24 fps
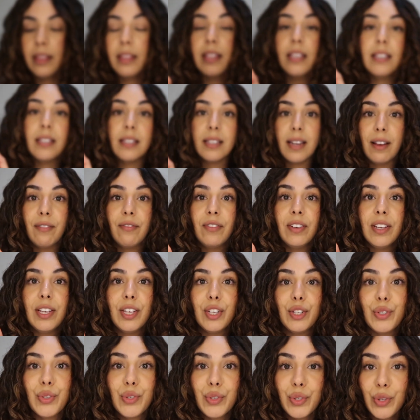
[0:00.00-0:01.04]
This stuff
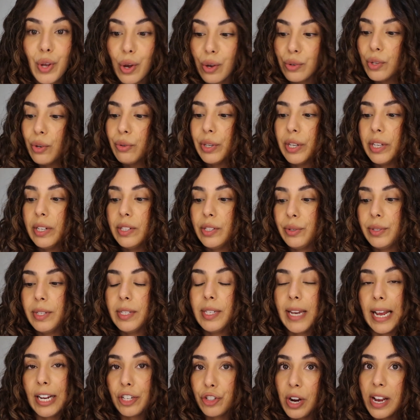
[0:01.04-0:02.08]
is so good. So it's
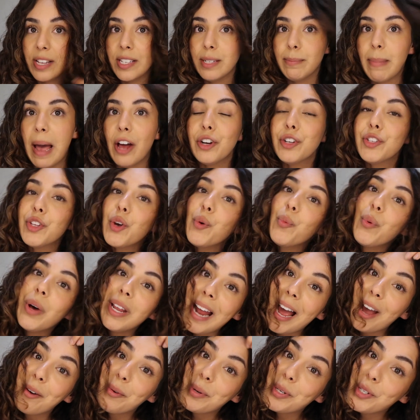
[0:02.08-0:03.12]
texturizing powder. So what
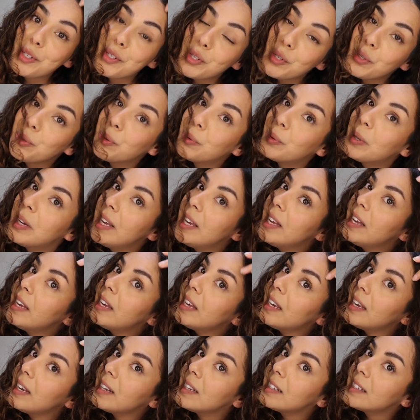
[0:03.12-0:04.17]
I would do
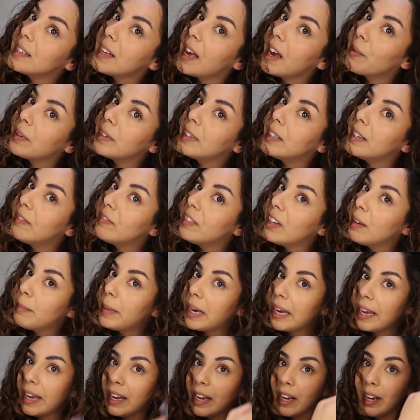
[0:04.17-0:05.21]
is I would lift up
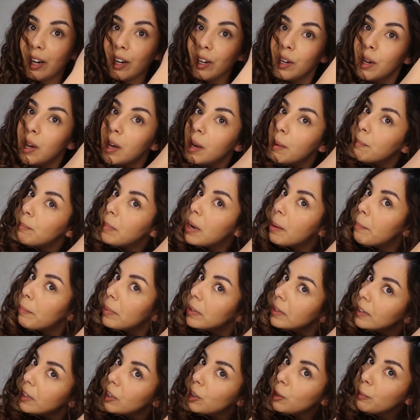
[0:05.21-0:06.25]
my hair, pump a
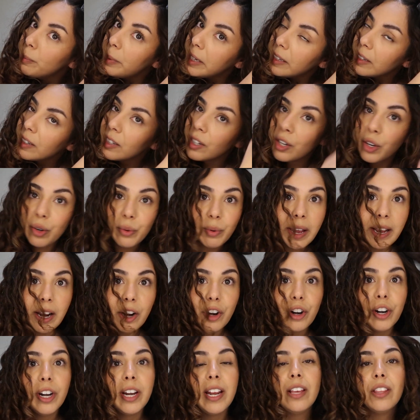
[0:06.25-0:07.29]
little bit right
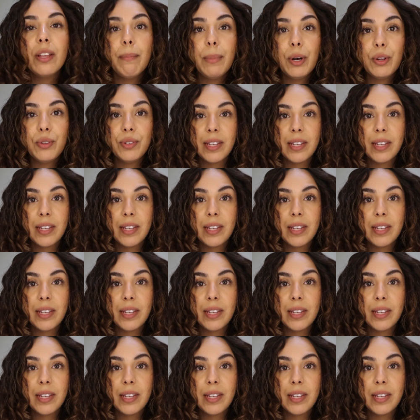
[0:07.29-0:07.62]
underneath on both